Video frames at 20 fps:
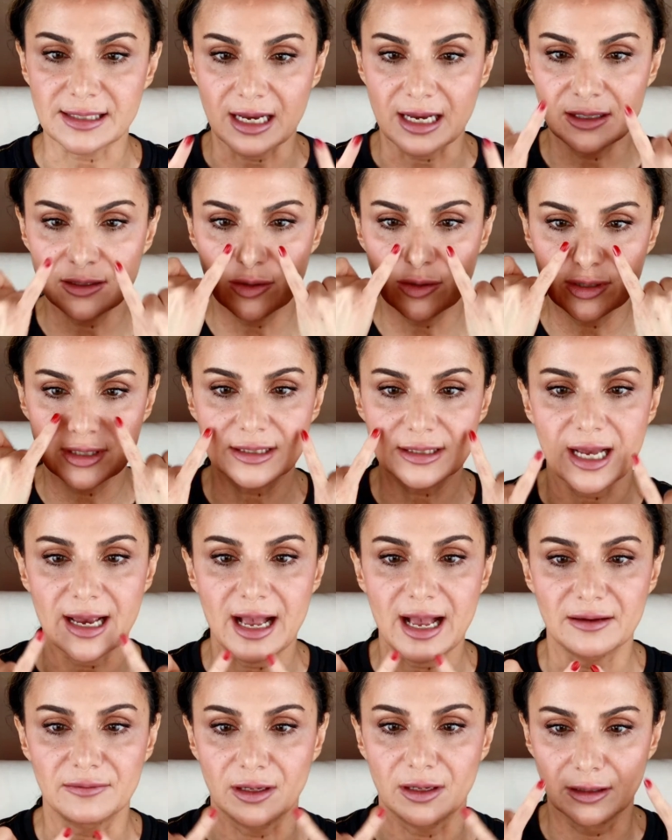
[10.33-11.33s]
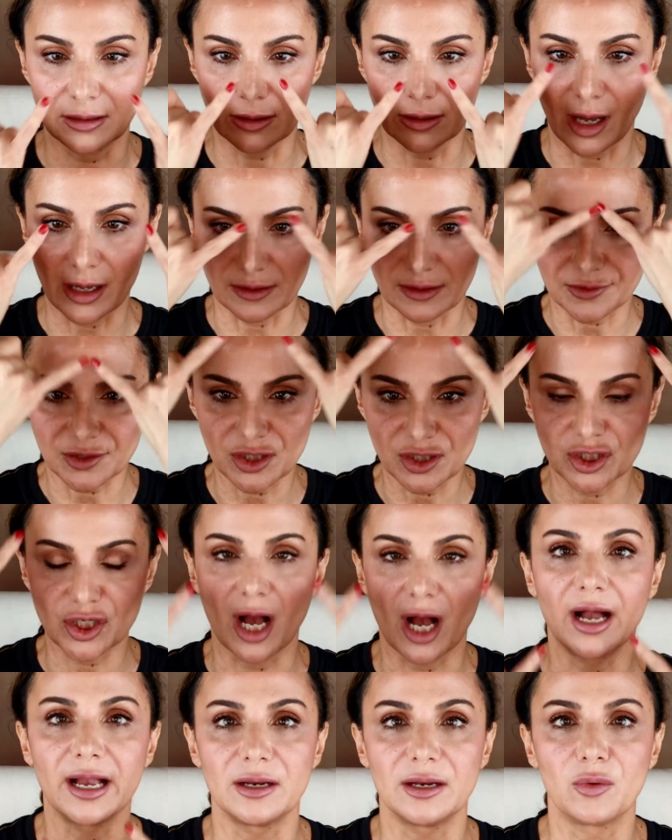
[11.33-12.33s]
I noticed I have a lot of
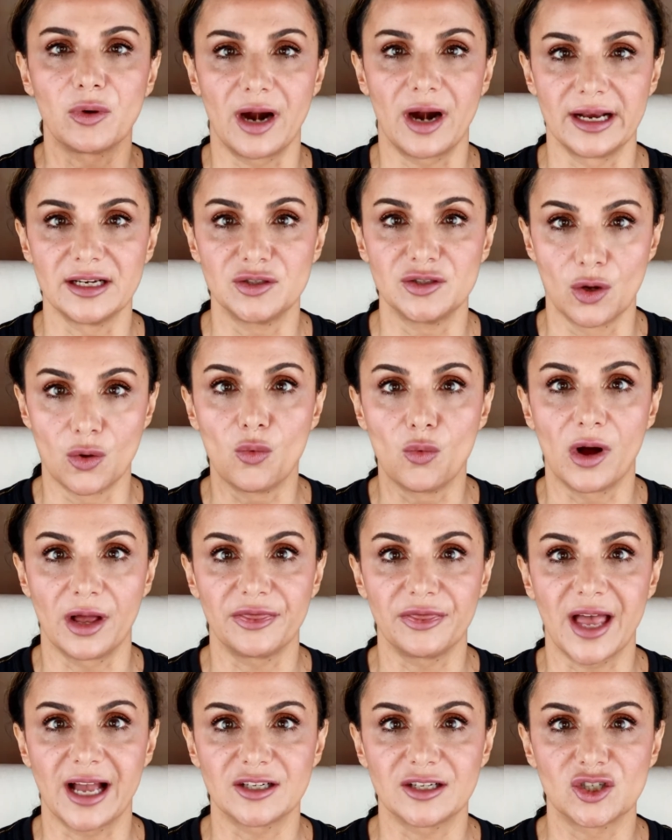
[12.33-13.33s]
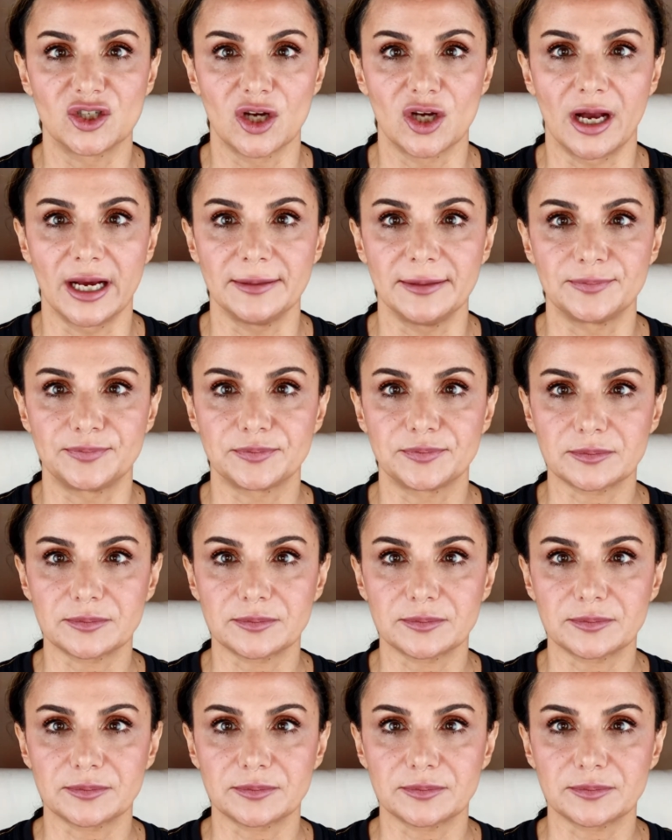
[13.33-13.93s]
shine where I don't want that shine.